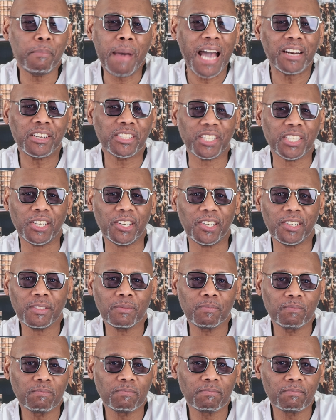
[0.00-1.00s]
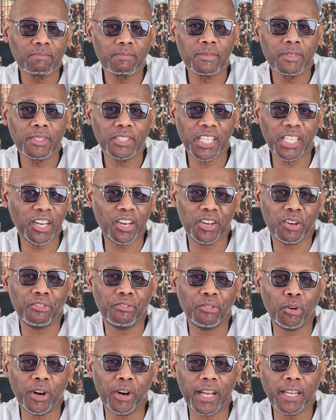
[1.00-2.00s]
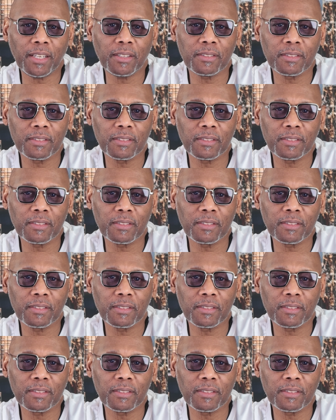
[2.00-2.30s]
matter to her. She could afford it.